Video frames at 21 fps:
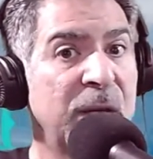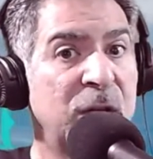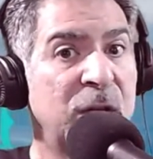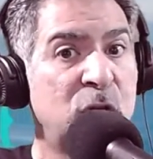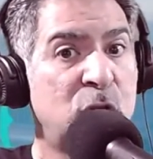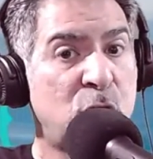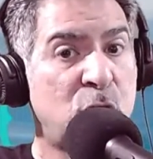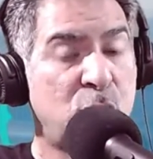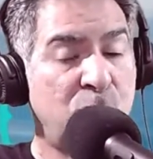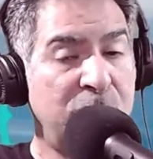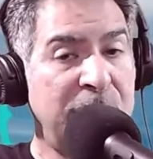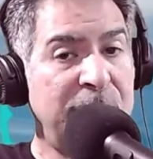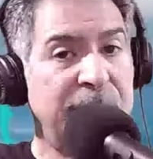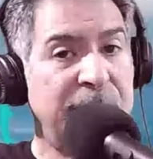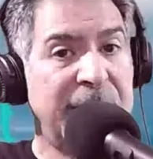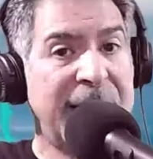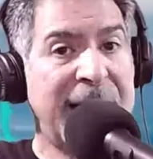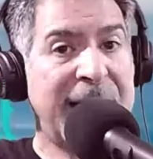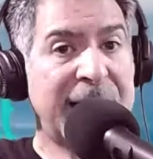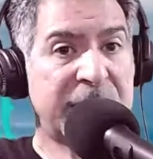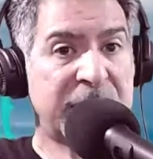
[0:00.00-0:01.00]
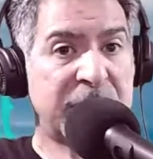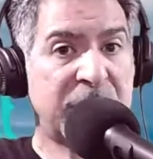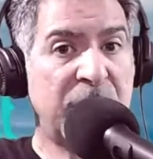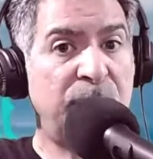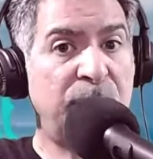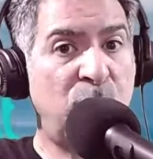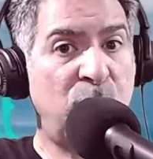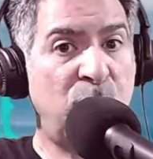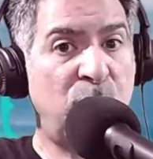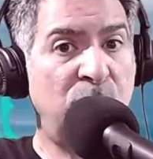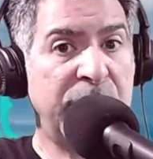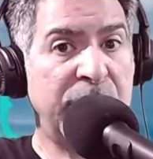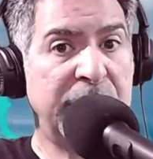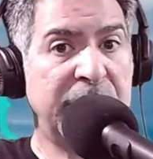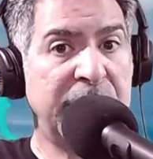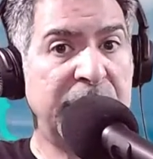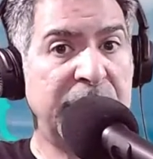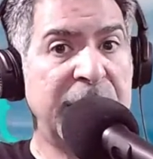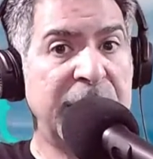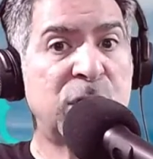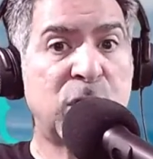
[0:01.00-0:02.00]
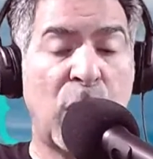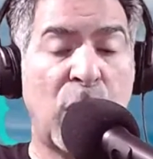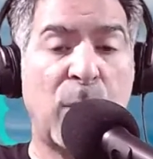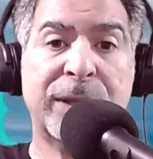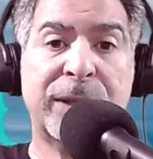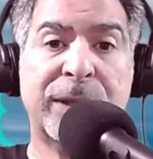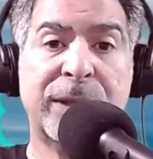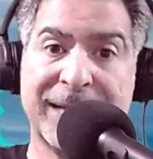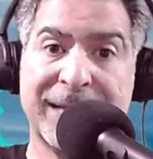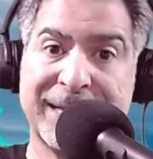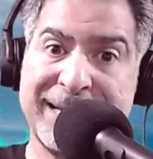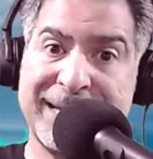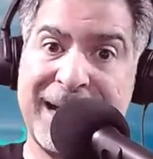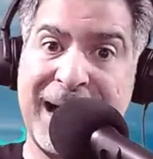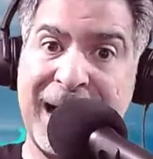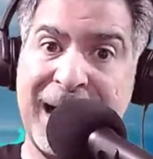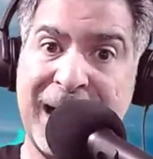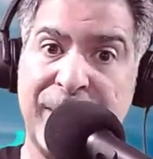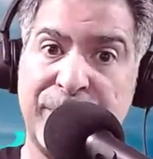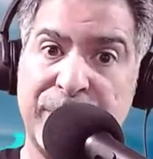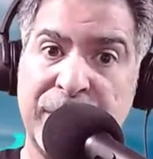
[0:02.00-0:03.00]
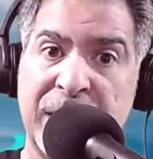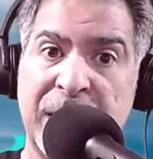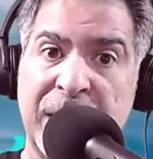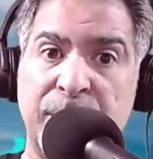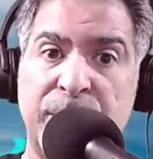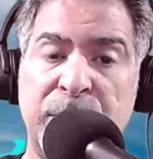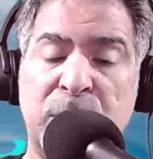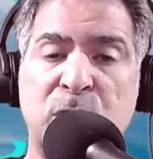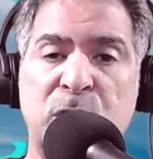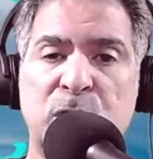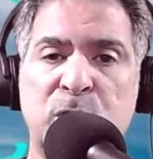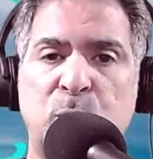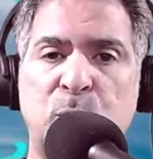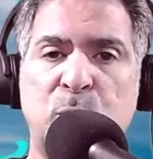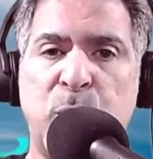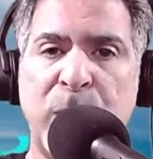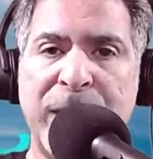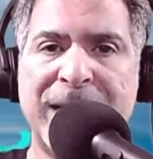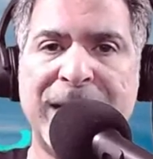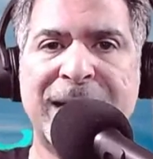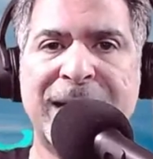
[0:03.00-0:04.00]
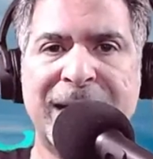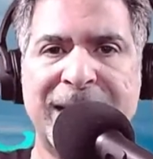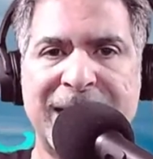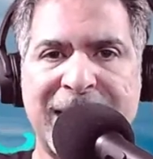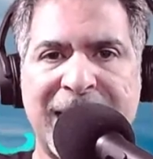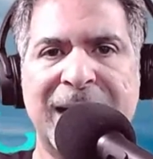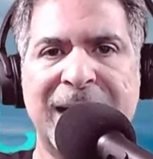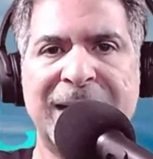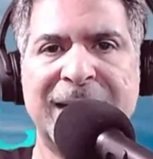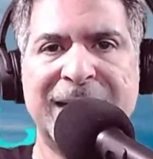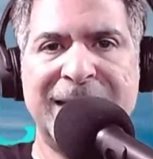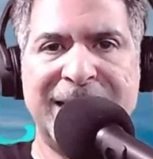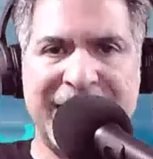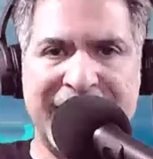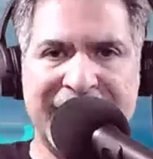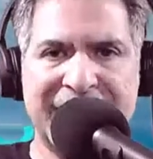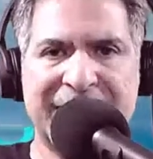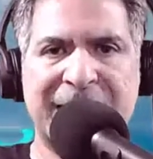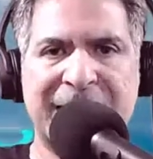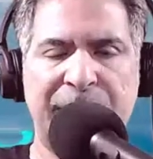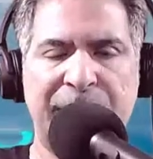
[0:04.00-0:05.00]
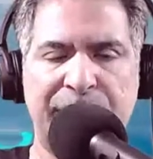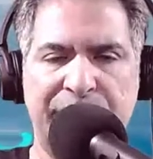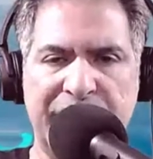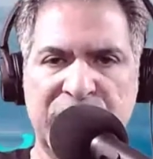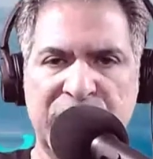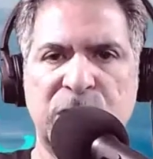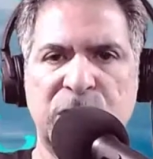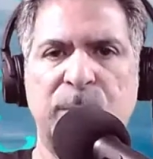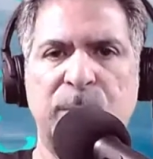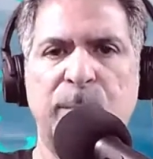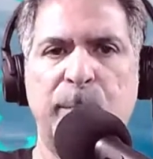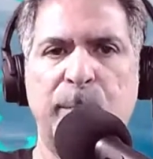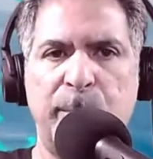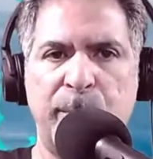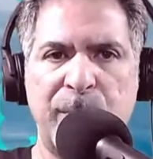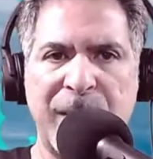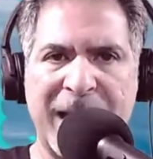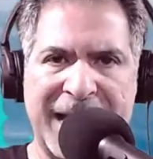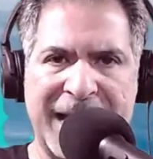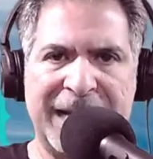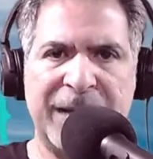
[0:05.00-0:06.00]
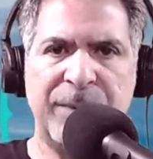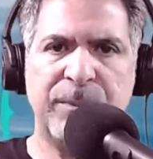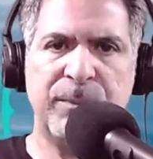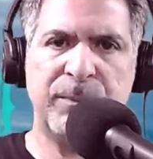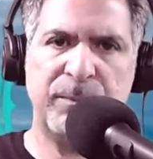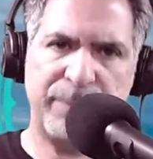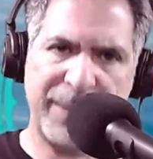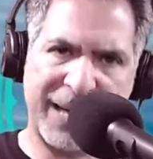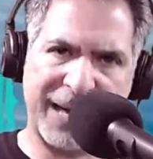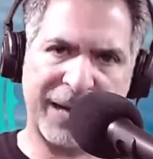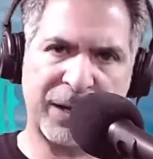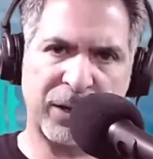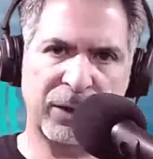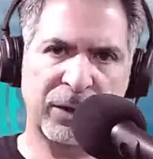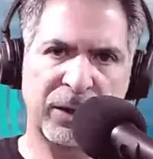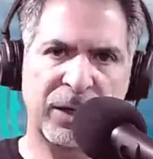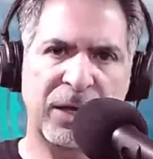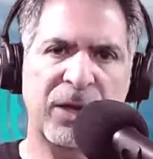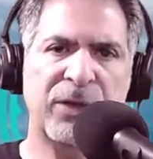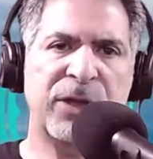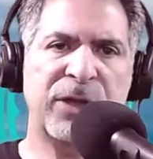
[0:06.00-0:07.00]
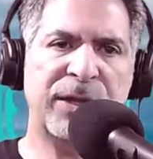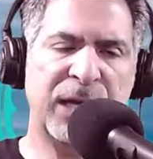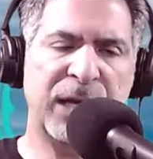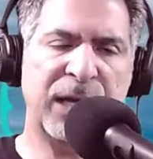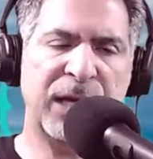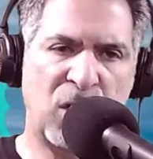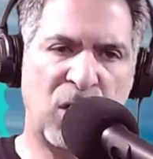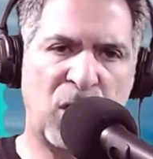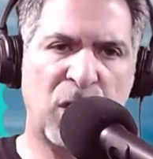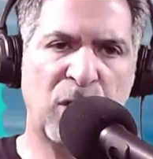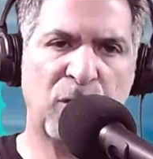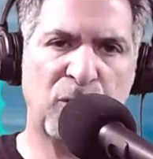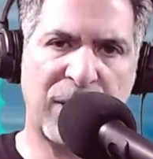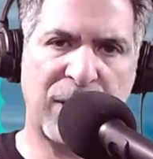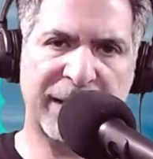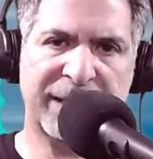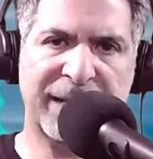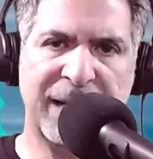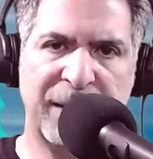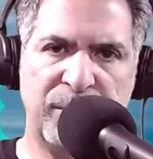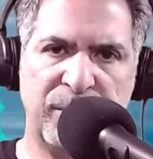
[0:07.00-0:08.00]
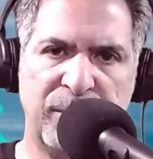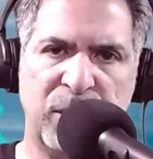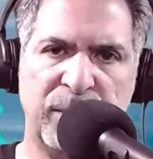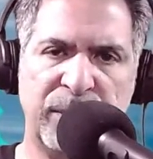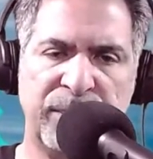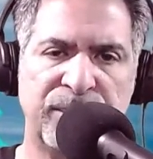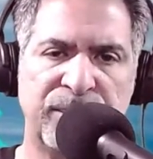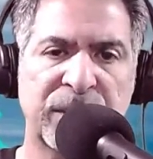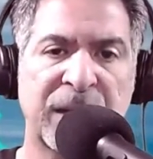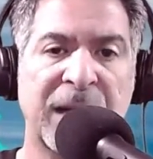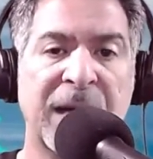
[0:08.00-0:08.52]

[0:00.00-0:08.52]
treatment at some point is going to stop because we cannot get that patient any better than they are right at that moment.